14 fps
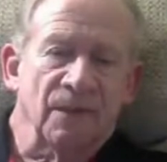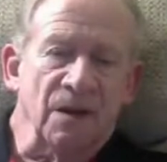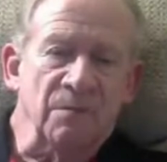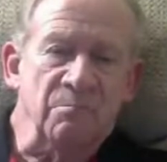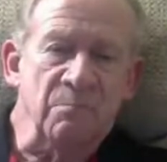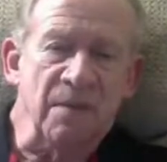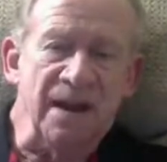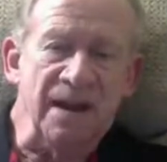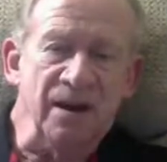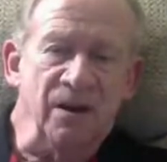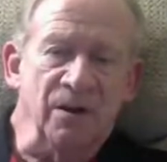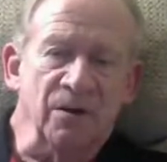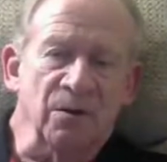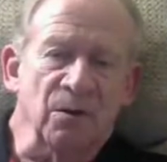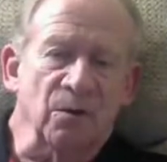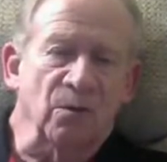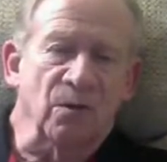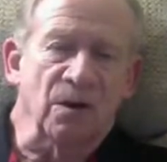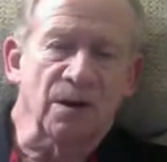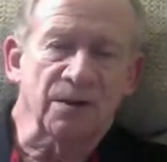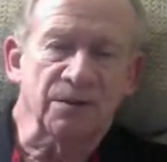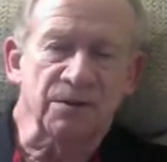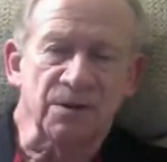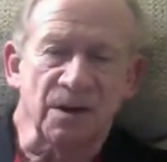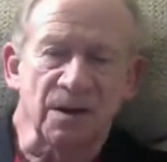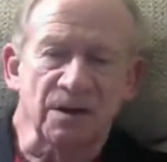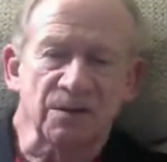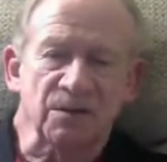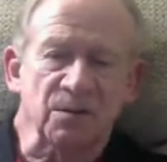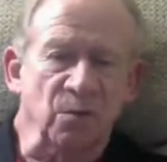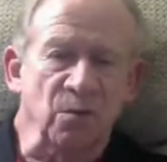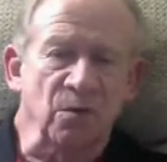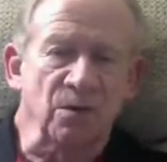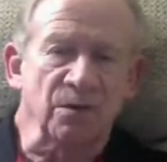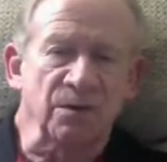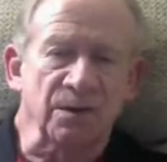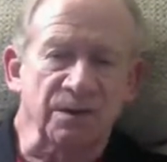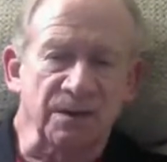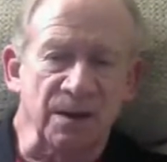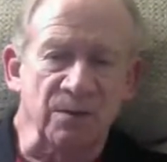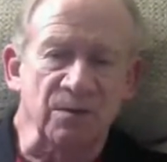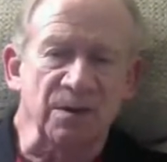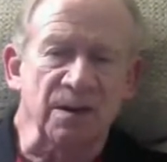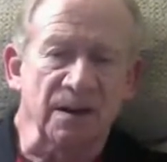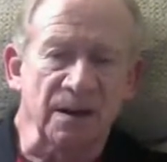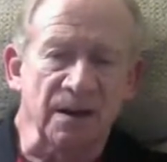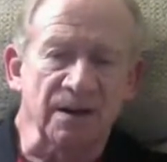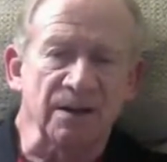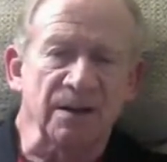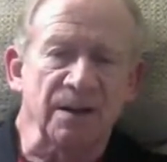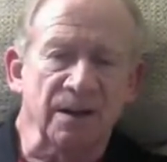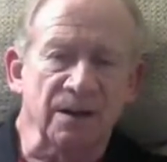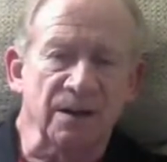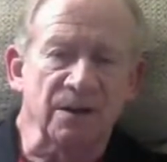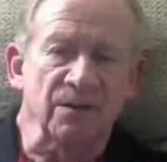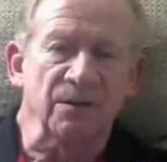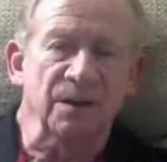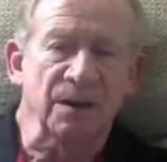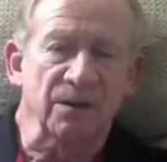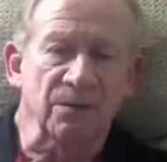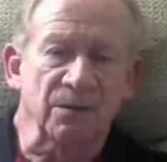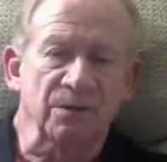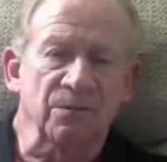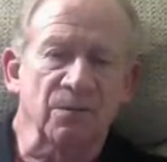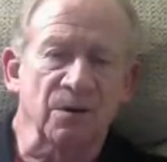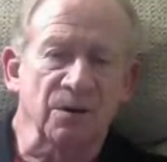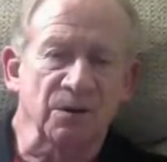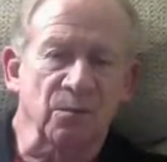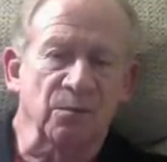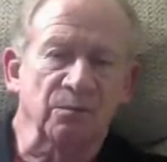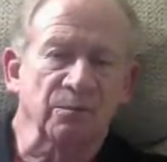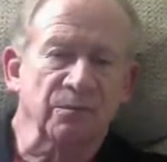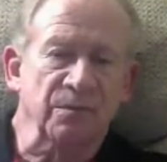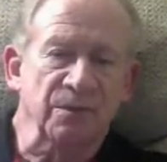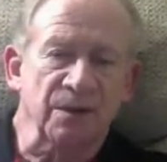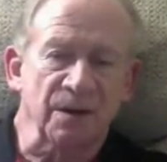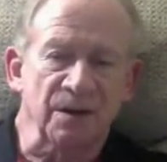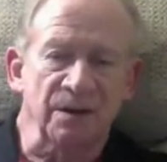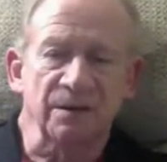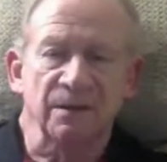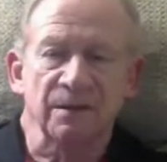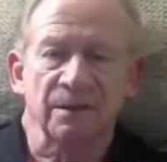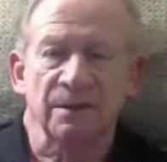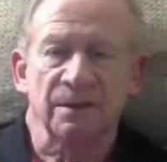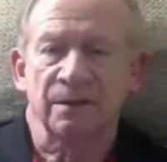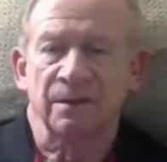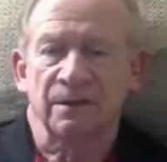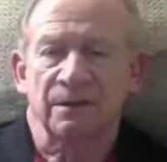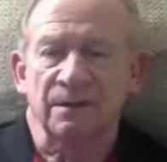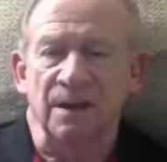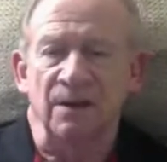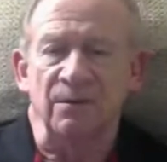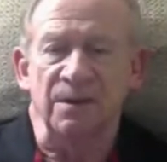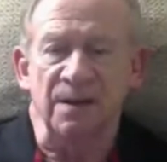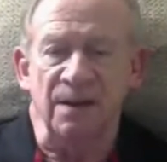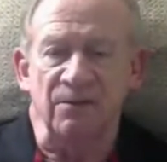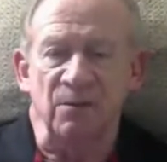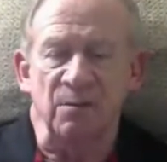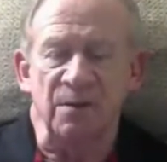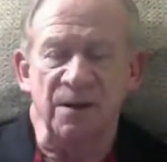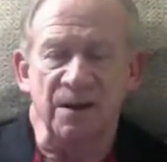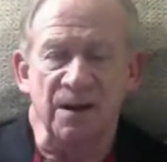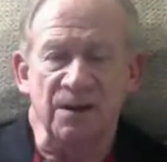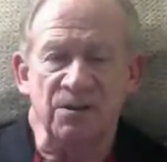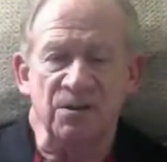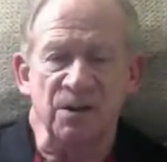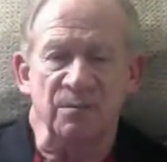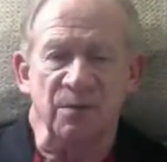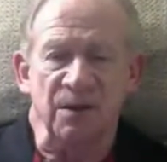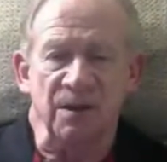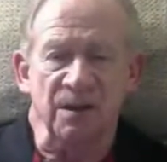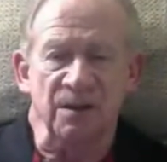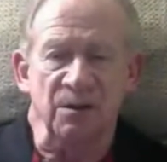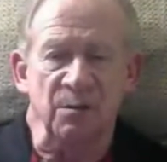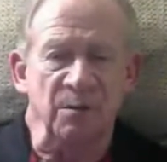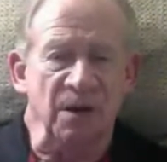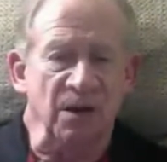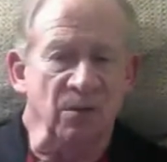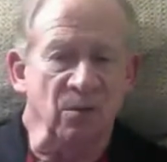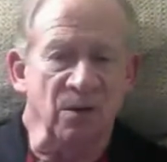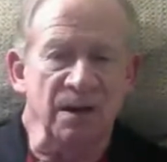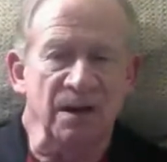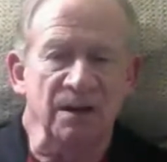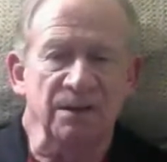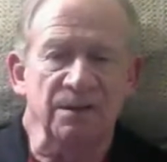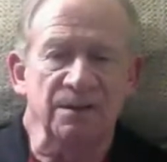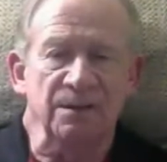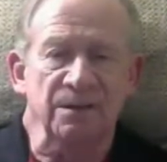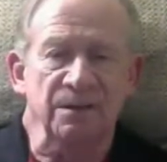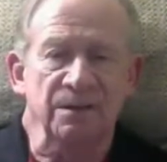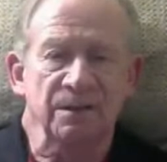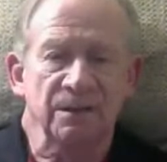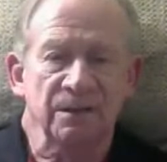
And Mayor Rothschild swore that they would get out of the ghetto and they would run they would never be in that shape again, no matter what he had to do.